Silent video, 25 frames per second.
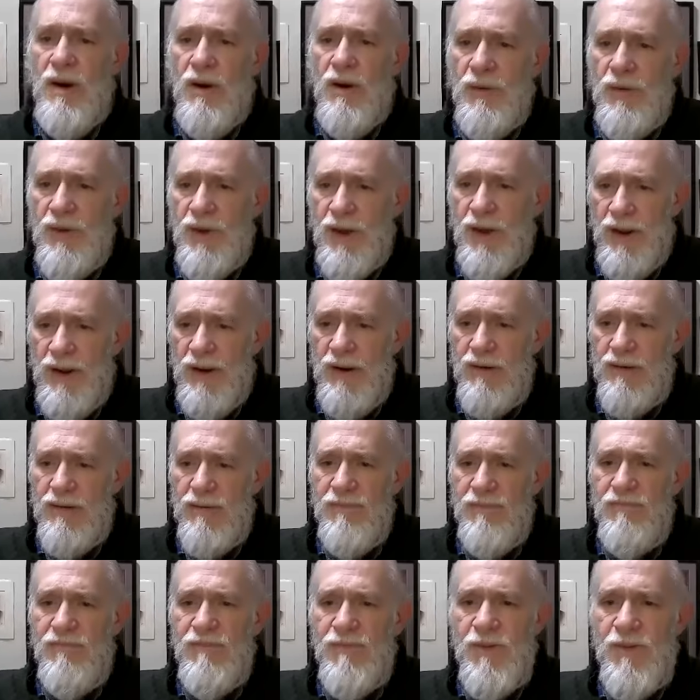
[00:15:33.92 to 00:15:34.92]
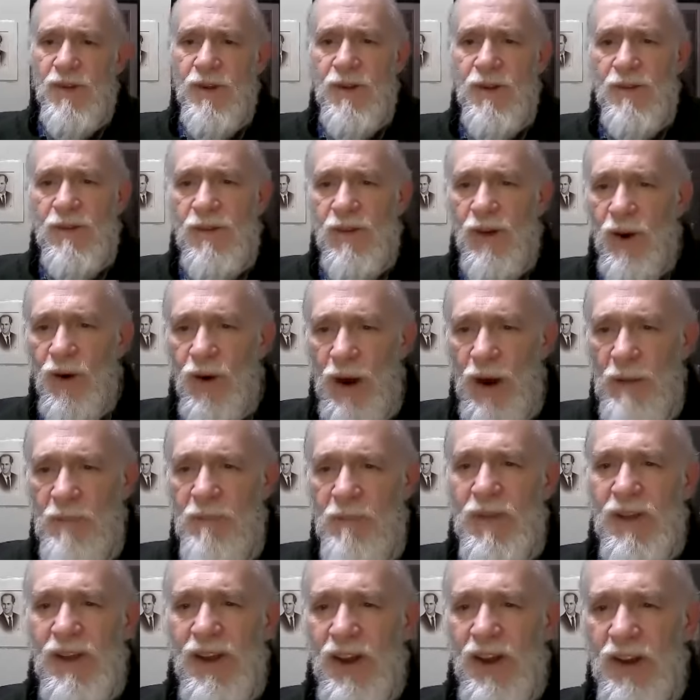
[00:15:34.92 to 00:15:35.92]
Okay. All right.
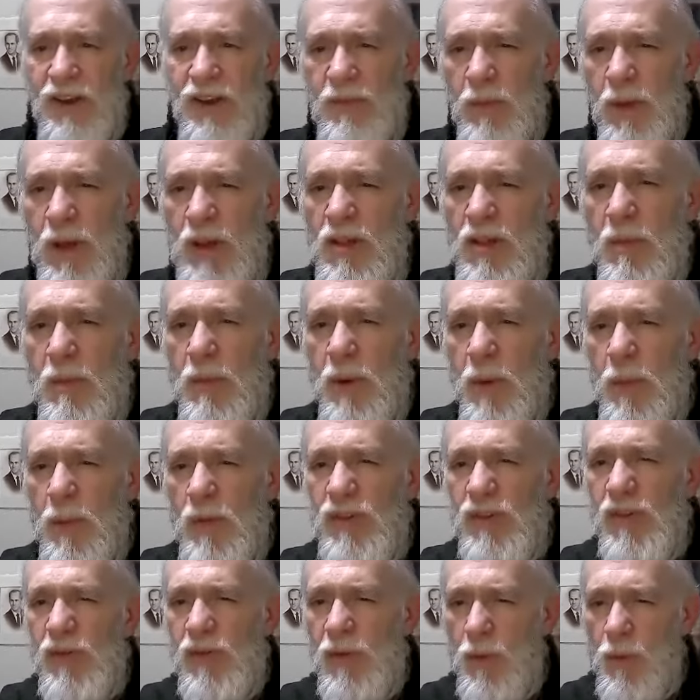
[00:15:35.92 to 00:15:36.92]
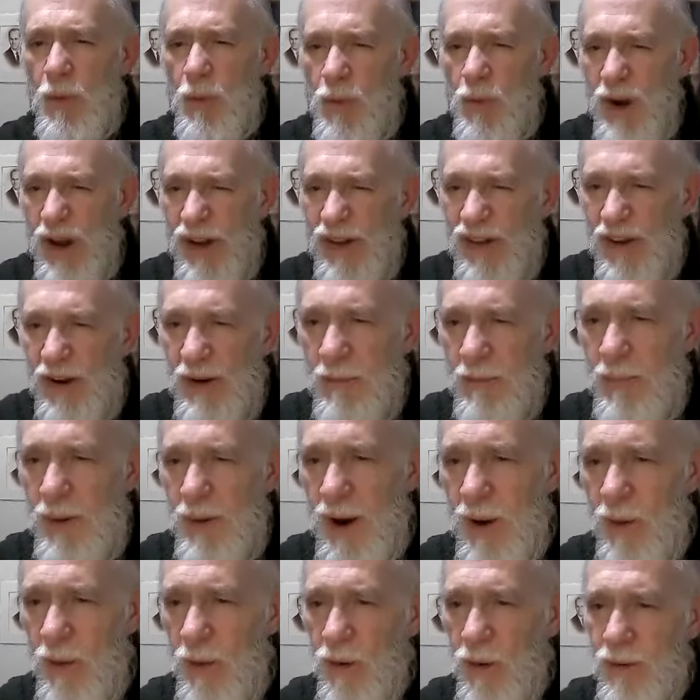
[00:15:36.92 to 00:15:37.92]
Explain the purpose of the resin
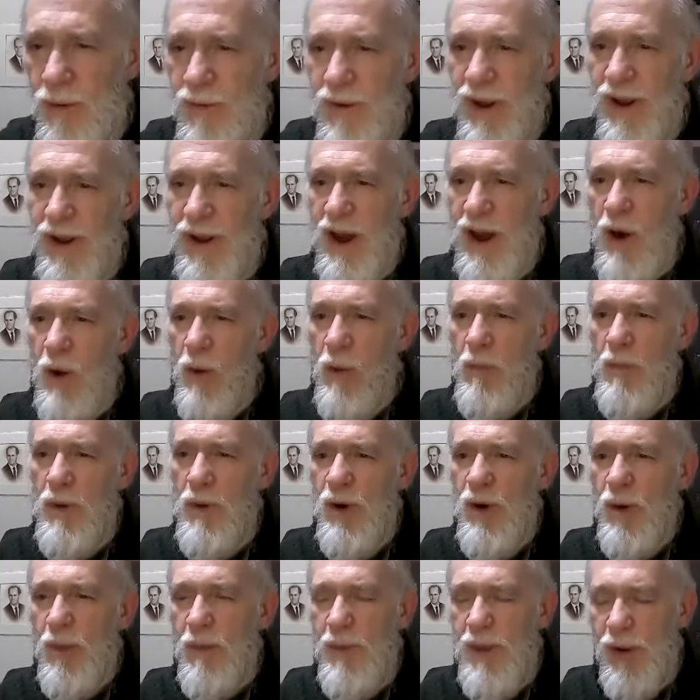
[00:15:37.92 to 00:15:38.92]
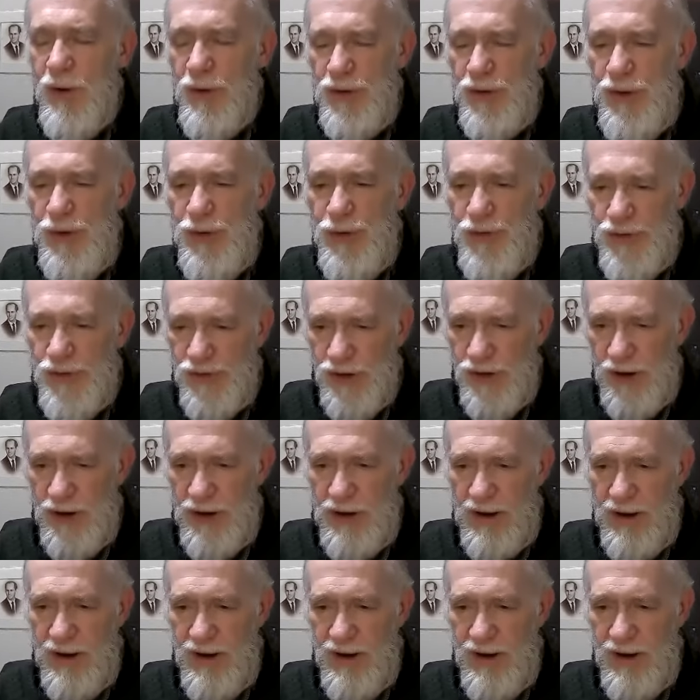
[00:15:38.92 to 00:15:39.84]
power and how Mirabel uses it.